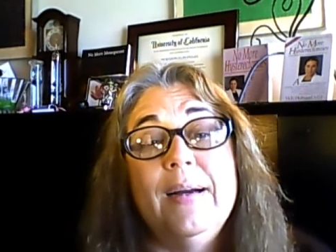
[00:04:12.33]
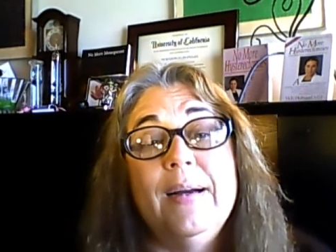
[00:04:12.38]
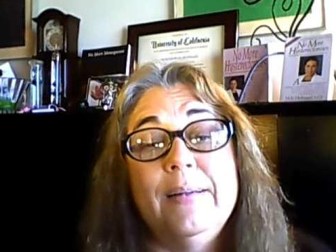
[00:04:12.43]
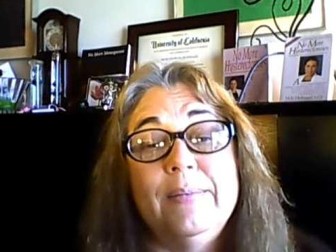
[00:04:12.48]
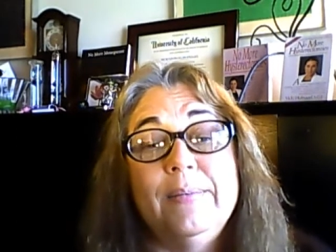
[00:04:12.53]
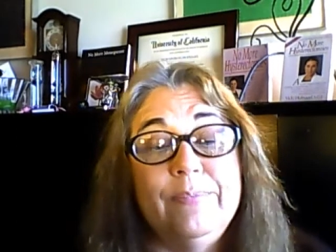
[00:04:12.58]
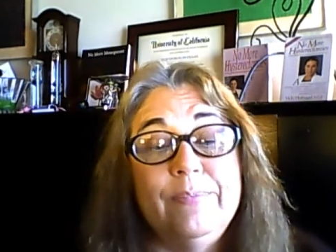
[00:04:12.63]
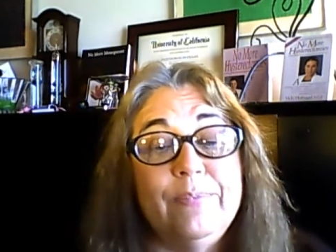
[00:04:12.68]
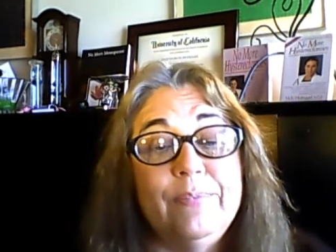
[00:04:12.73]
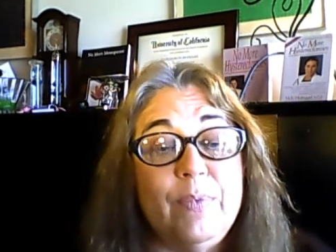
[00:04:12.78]

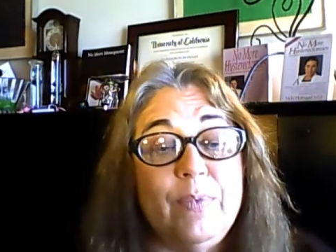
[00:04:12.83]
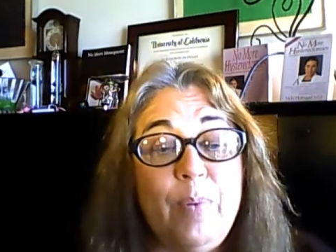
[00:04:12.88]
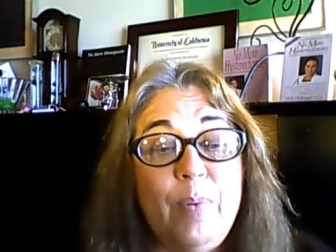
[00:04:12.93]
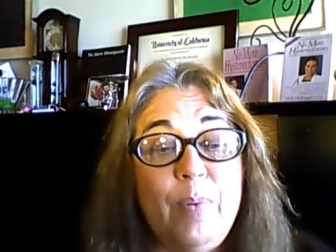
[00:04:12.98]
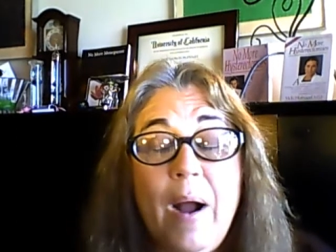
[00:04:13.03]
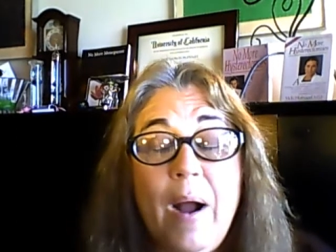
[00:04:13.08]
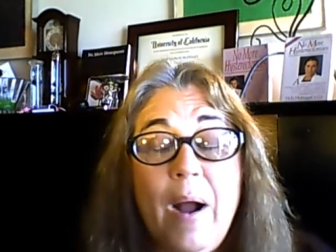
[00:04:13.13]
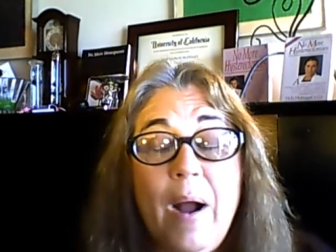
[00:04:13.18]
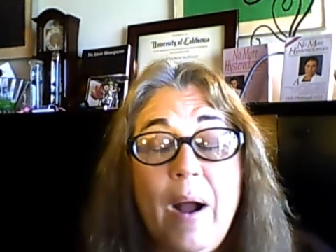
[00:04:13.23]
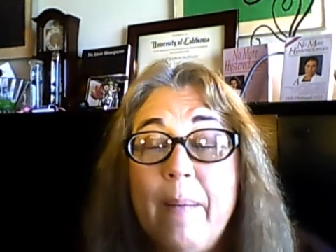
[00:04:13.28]
problem with
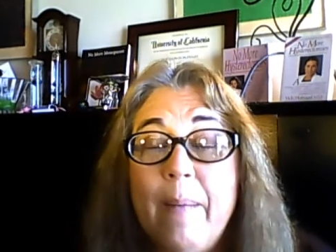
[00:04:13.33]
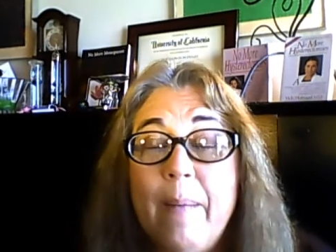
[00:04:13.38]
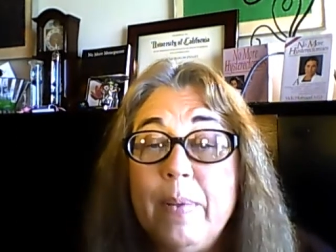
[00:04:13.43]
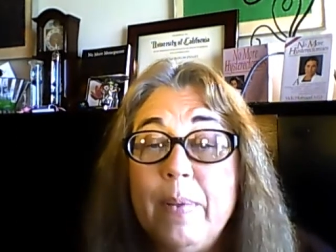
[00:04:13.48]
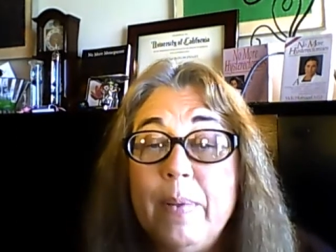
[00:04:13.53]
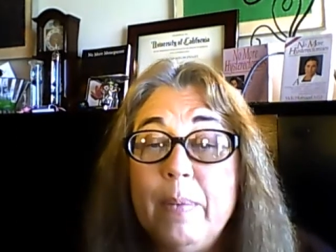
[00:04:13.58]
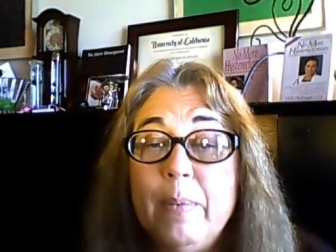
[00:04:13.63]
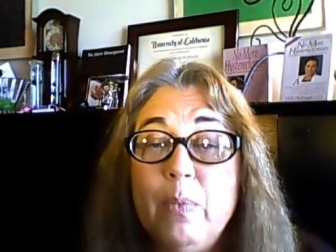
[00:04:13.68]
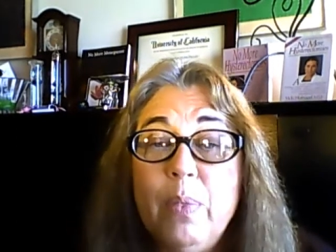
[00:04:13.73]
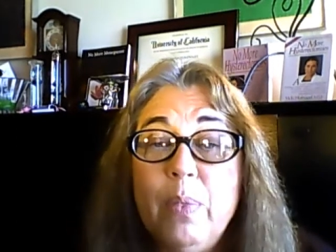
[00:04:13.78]
birth
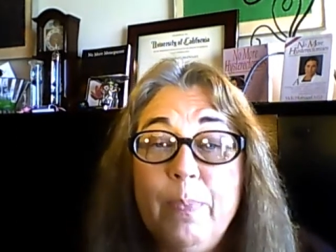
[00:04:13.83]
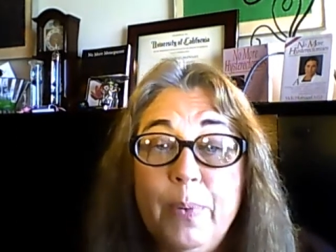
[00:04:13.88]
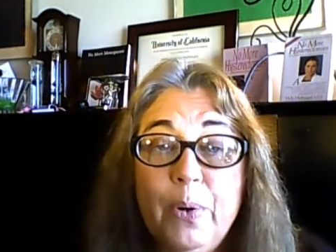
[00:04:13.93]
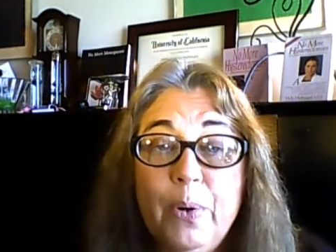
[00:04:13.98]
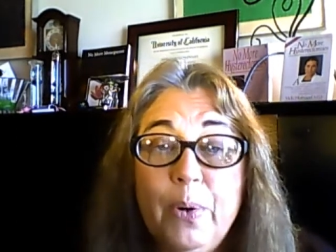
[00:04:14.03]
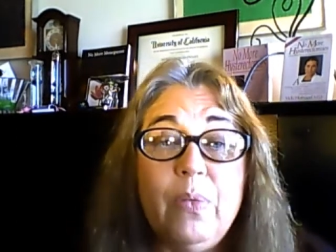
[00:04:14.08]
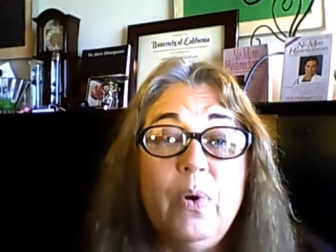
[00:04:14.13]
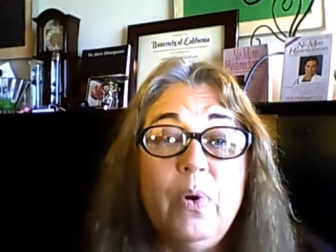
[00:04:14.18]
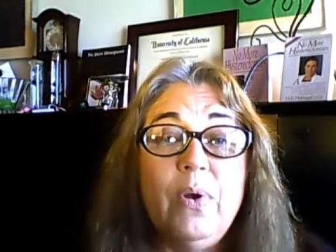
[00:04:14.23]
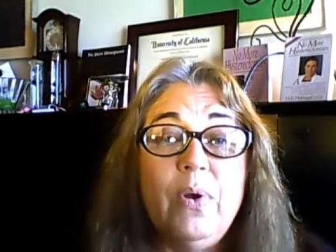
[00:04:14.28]
where their
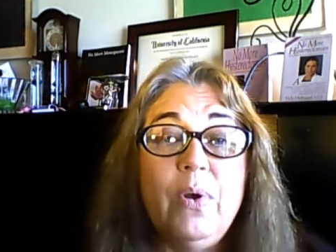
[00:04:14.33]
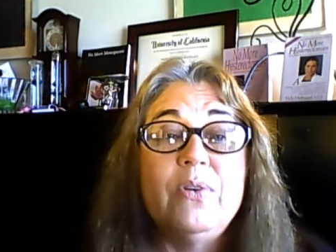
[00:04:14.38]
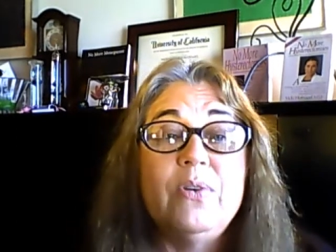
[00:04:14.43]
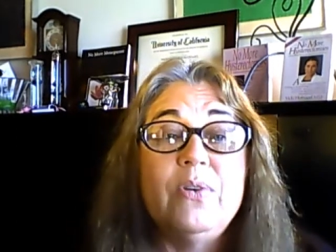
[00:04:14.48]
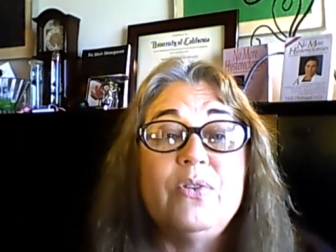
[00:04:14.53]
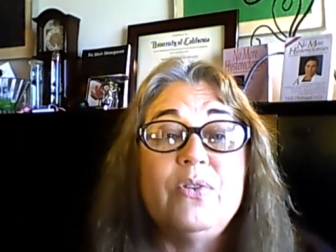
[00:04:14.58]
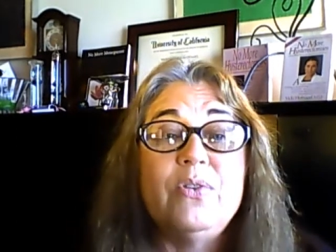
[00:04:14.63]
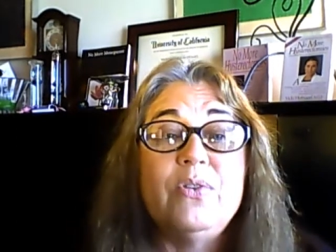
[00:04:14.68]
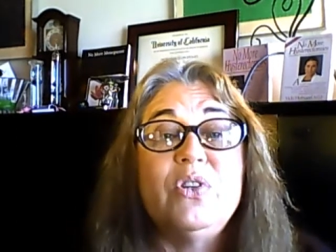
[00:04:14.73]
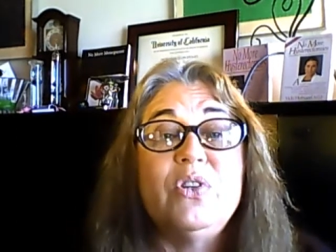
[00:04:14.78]
cervix was
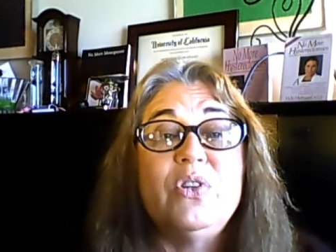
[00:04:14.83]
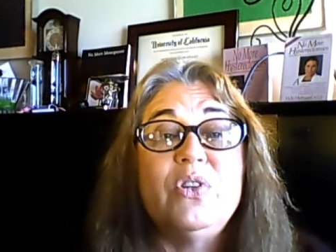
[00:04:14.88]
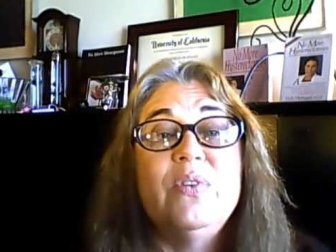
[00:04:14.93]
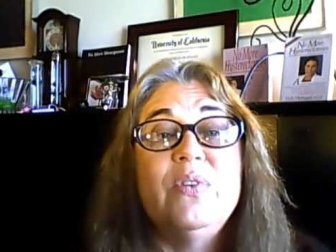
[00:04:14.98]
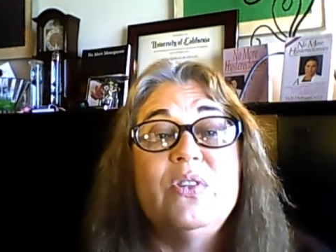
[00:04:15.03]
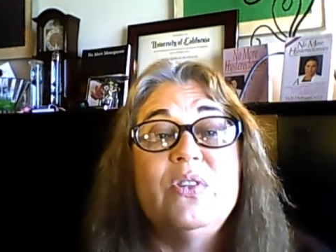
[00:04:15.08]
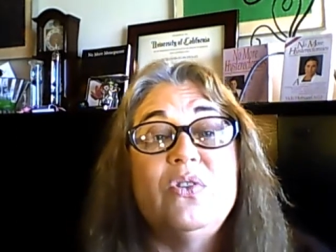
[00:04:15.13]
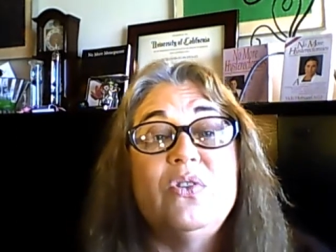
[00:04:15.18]
torn.